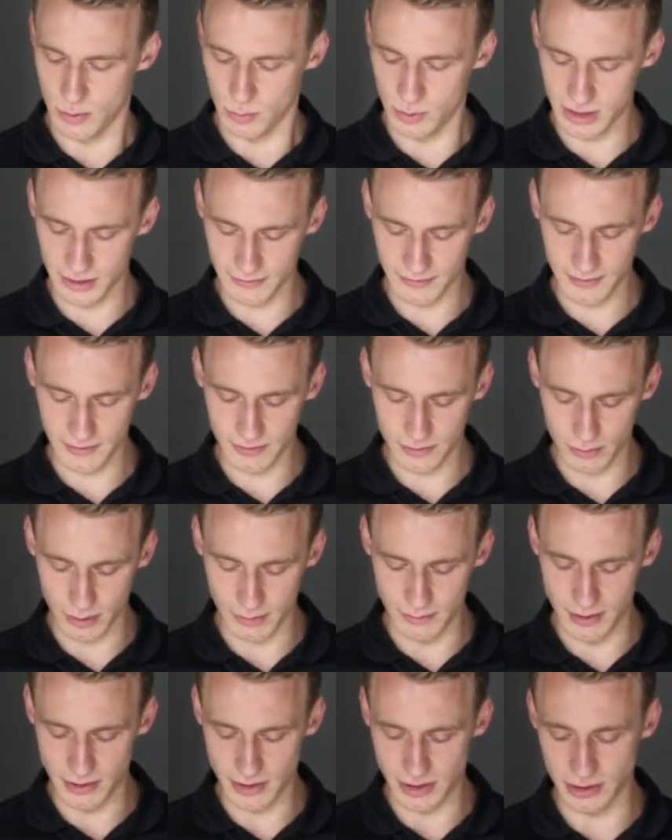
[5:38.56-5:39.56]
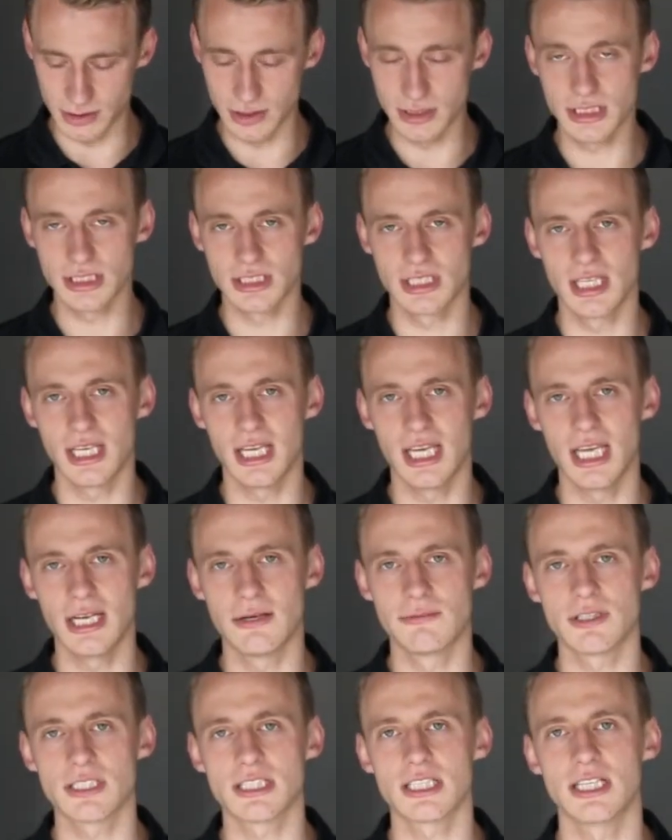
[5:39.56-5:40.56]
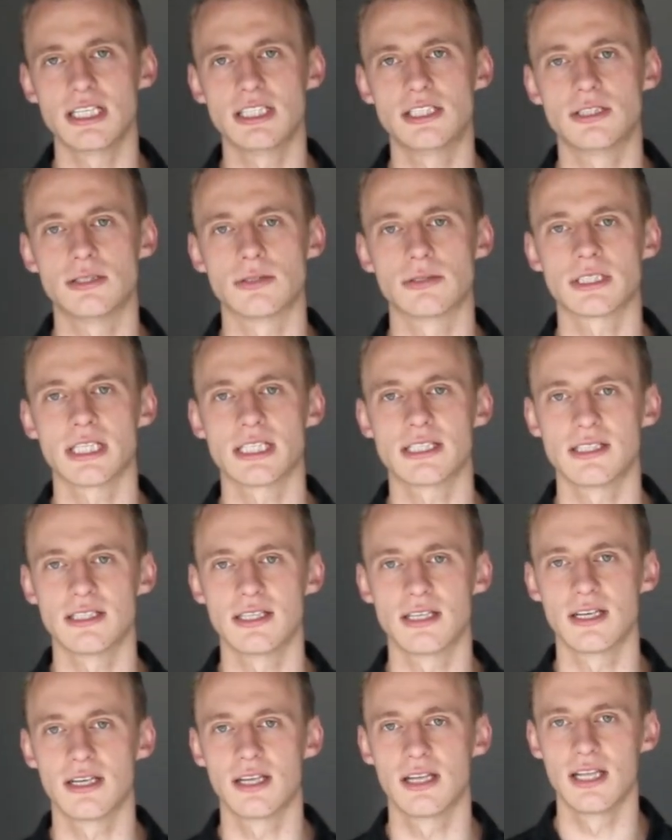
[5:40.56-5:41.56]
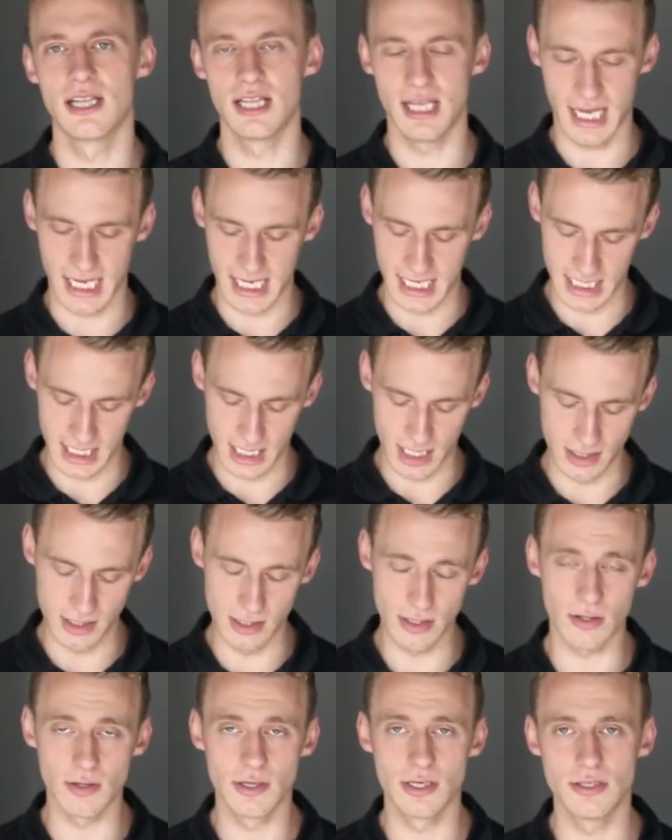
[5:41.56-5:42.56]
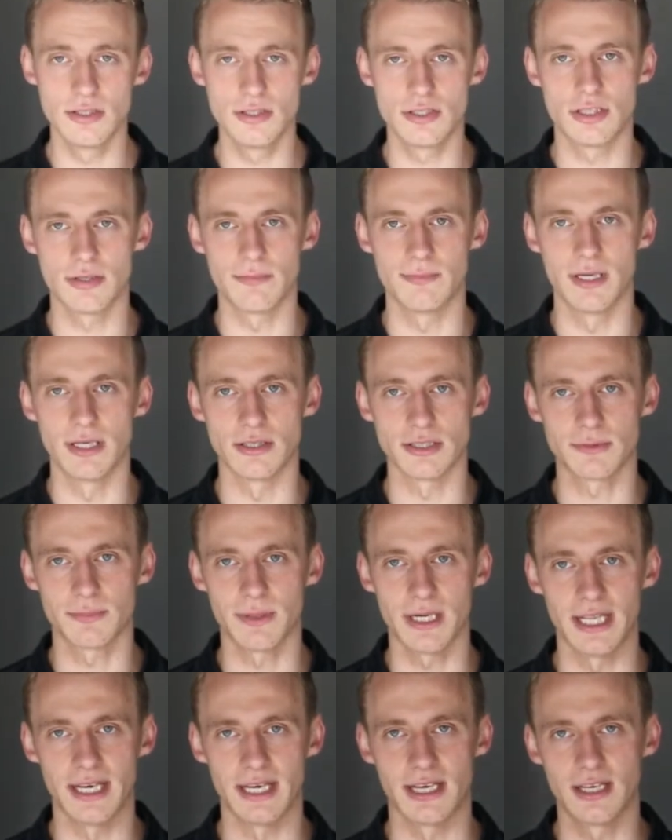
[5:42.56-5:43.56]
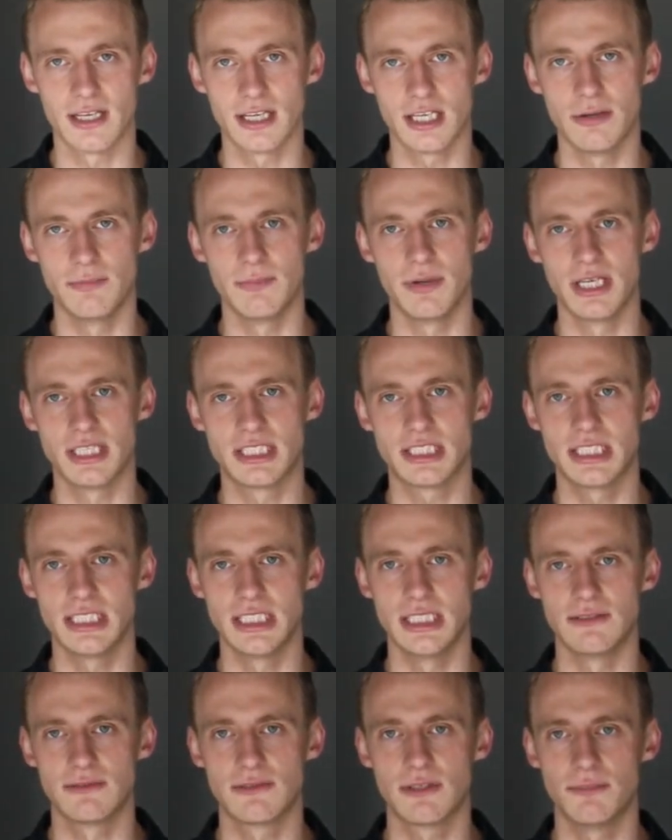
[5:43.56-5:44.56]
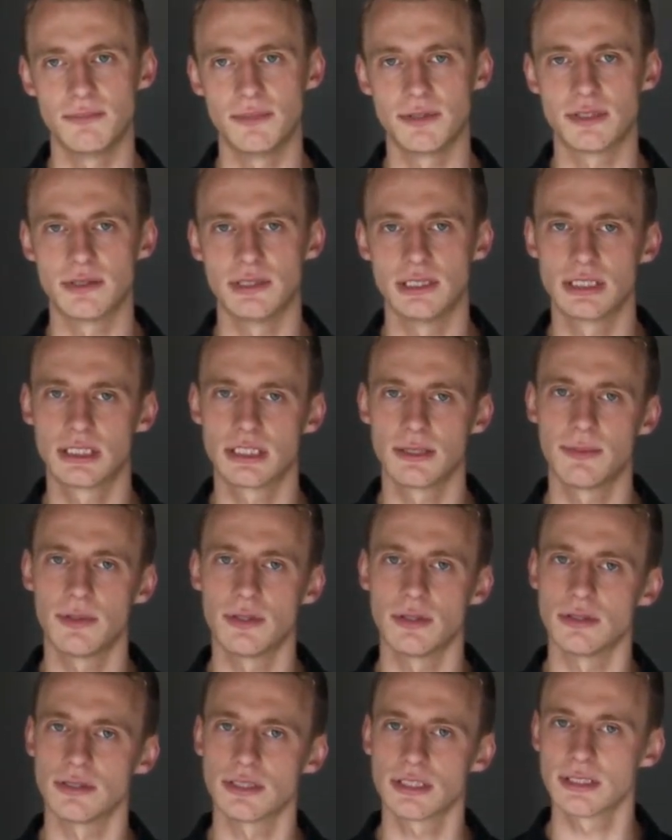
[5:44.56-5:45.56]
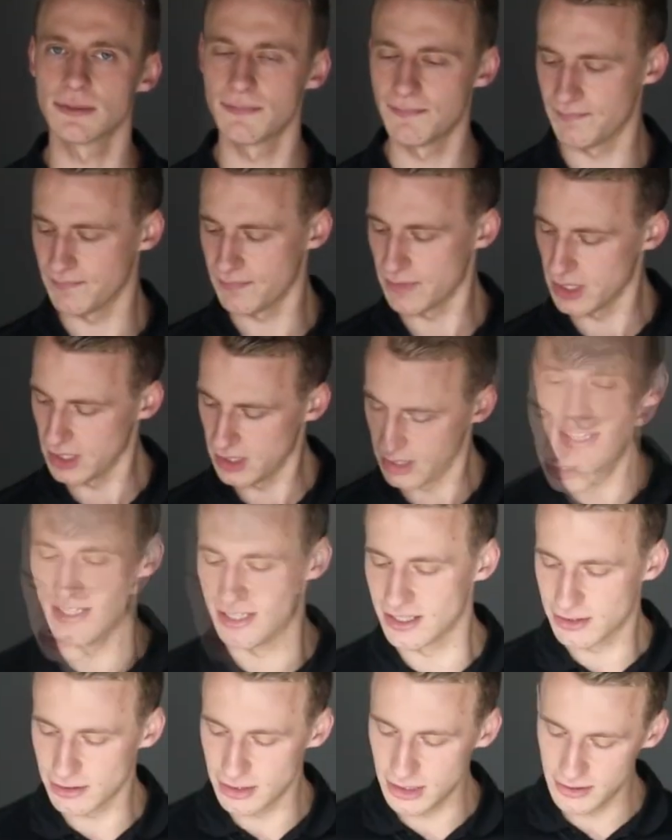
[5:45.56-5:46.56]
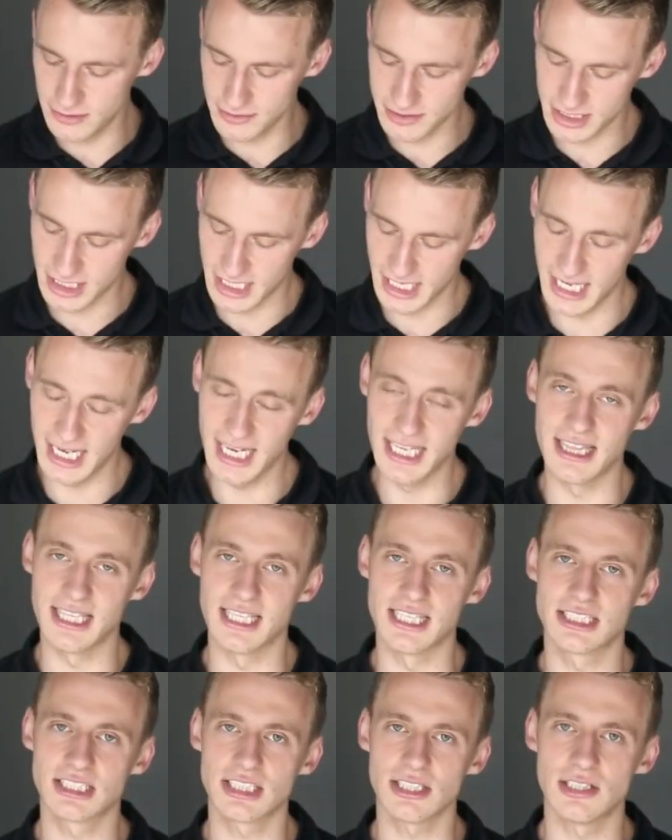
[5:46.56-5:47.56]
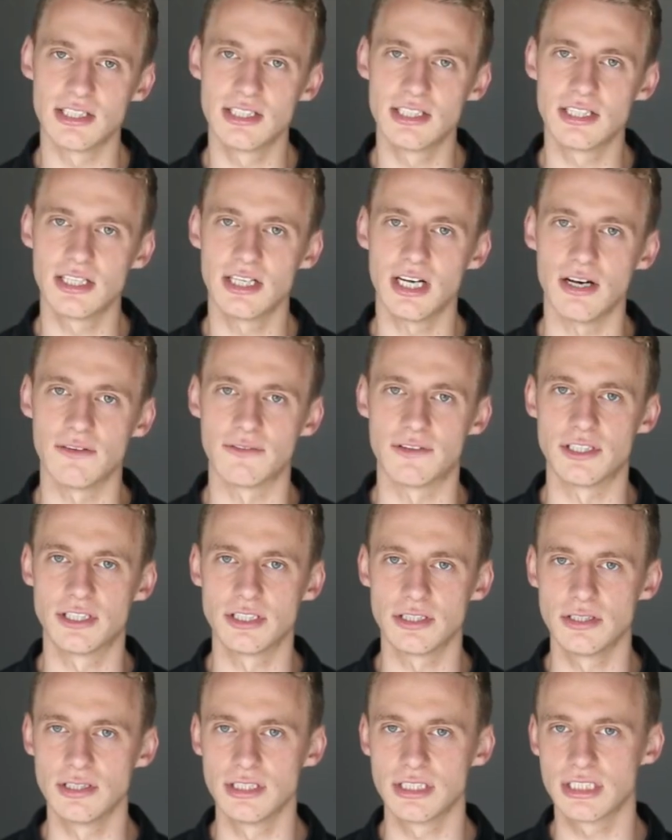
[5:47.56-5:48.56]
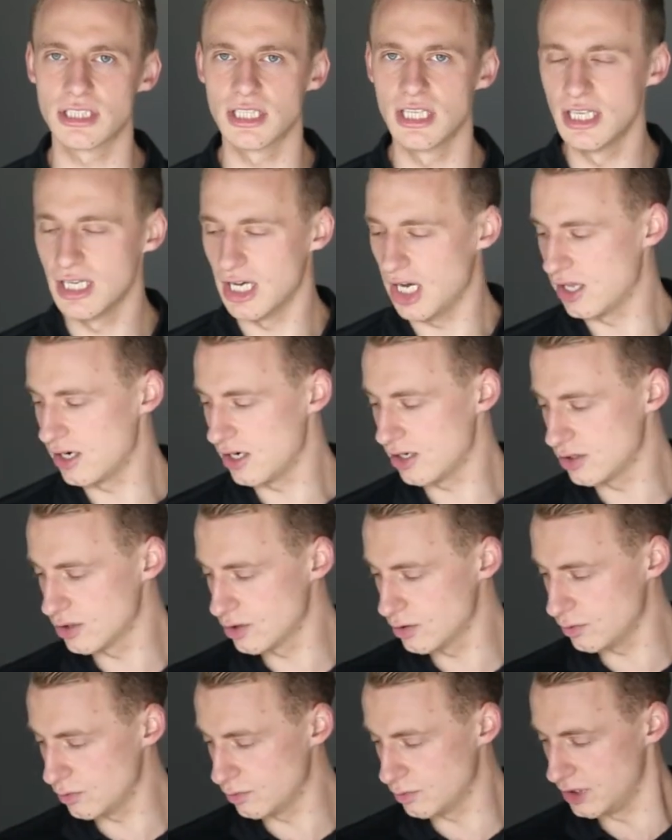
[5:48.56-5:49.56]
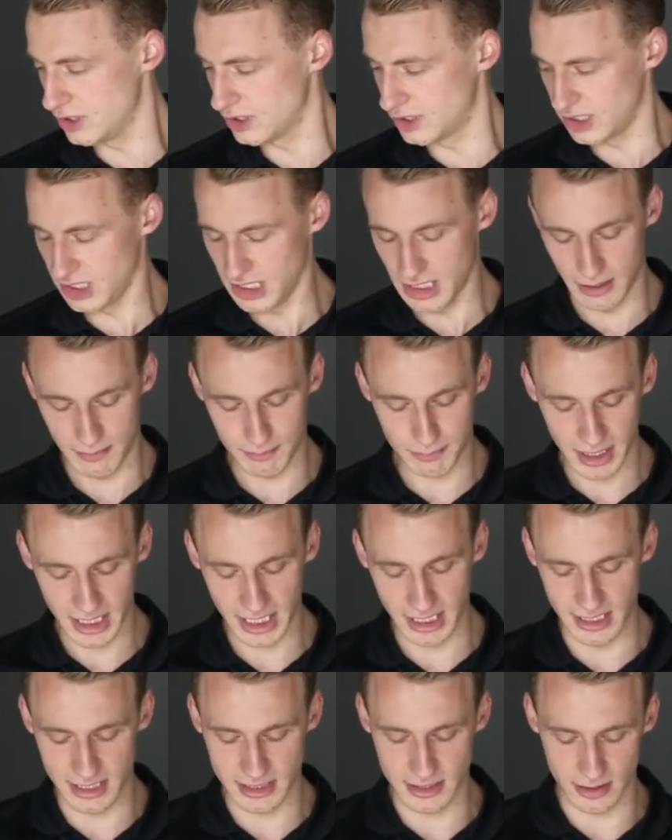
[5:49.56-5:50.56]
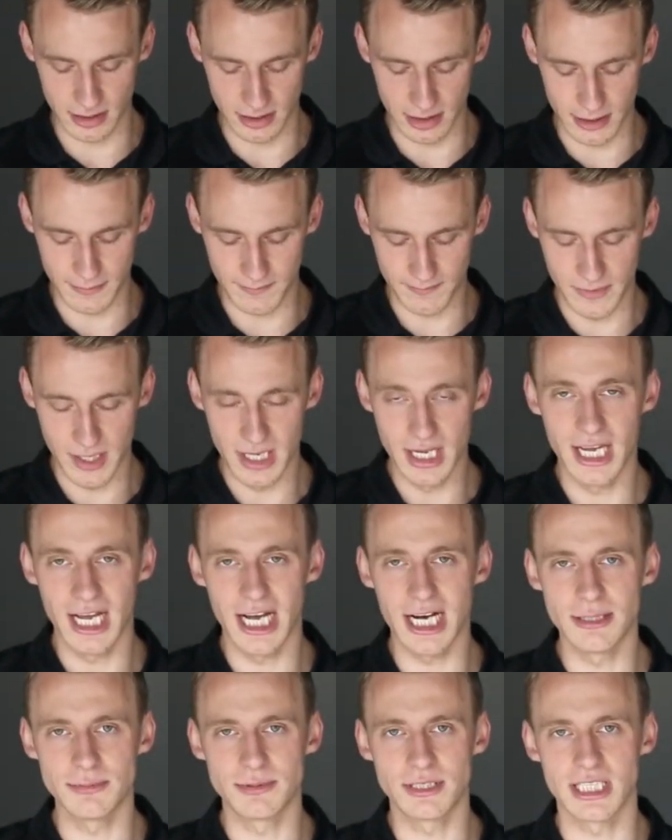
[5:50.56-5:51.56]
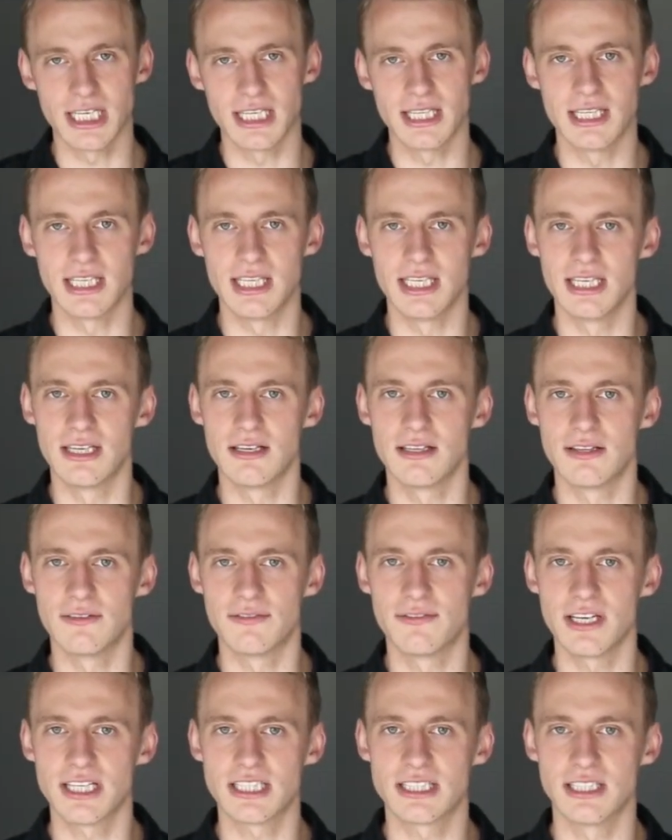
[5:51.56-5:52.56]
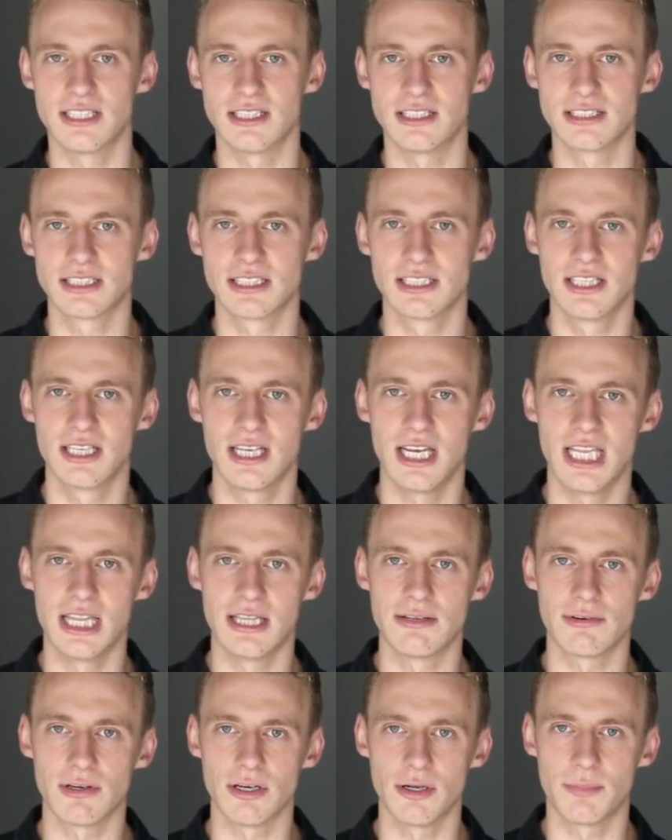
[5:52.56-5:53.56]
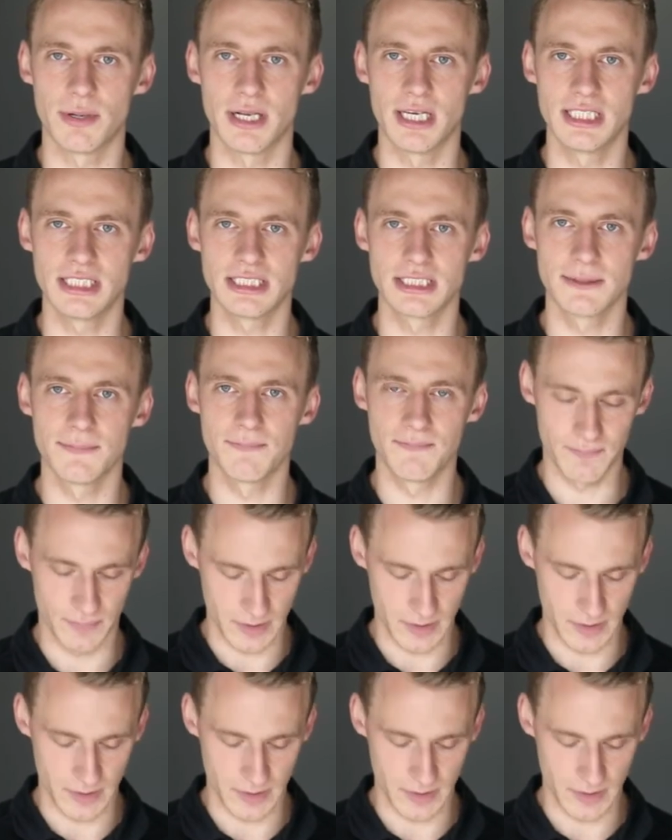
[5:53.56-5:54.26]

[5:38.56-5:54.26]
With the 51mm joist, in a residential setting, a 900mm span can be achieved between supports. The grooves in the side of the joist, along with the bracket design, help to get the fixings in the right place